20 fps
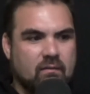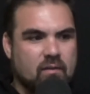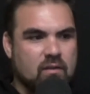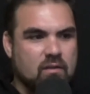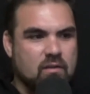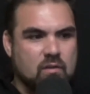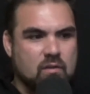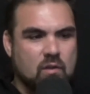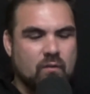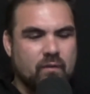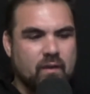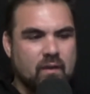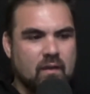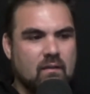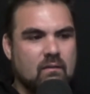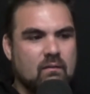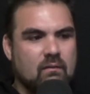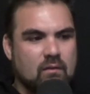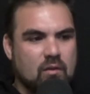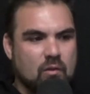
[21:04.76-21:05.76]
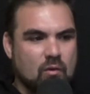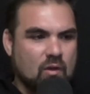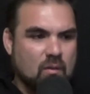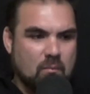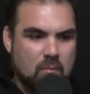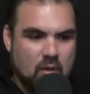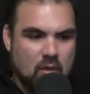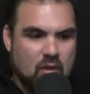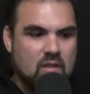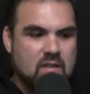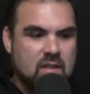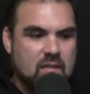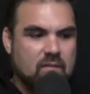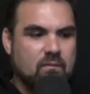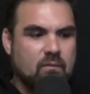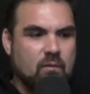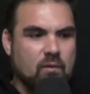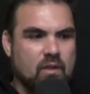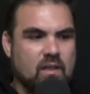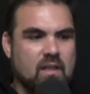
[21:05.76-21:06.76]
serving your community
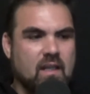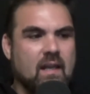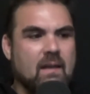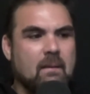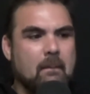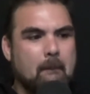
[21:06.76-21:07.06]
for the day?